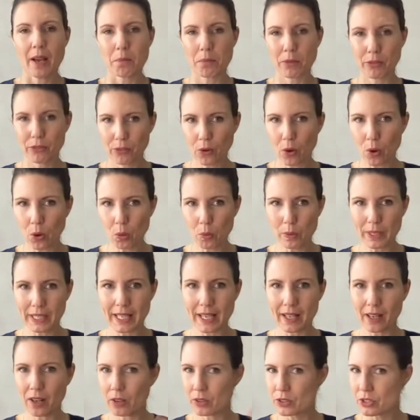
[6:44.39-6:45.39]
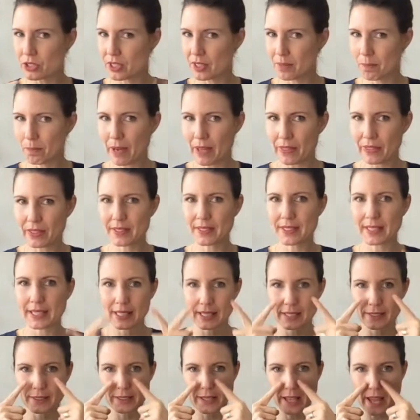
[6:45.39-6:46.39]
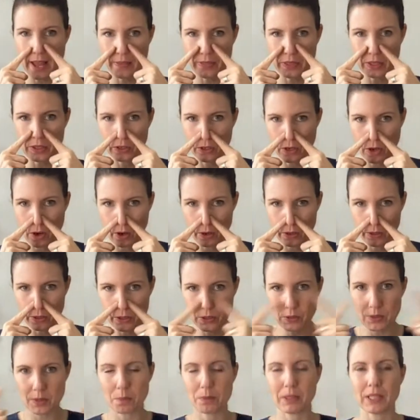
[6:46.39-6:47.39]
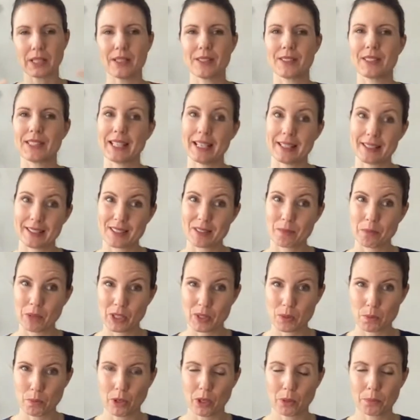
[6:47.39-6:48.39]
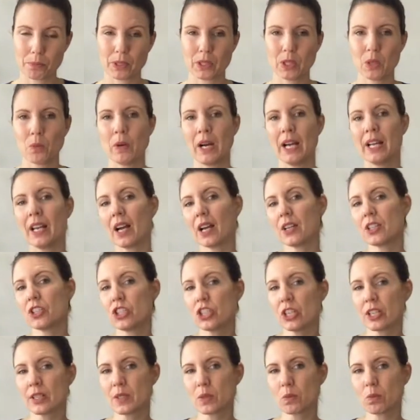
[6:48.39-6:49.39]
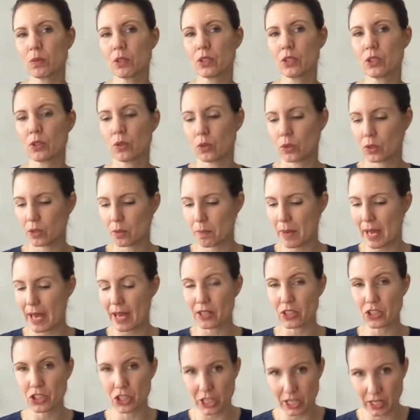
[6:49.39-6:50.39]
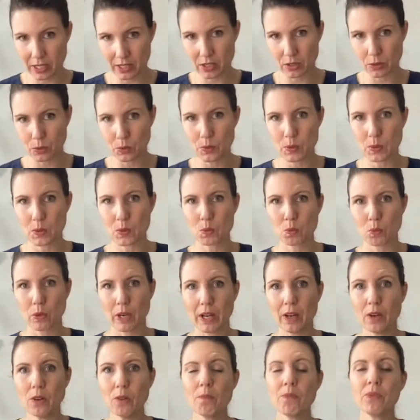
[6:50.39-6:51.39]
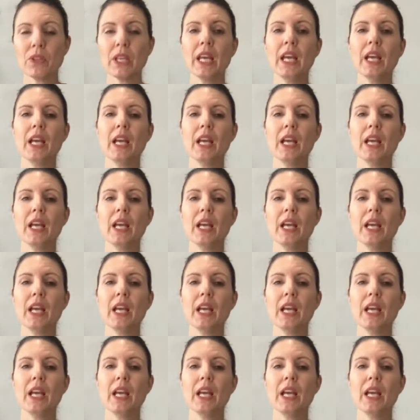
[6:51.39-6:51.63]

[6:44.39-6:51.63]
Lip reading: Before we get onto the mother's kiss and the nose, because that's the most popular one, I just want to talk about genitals as well.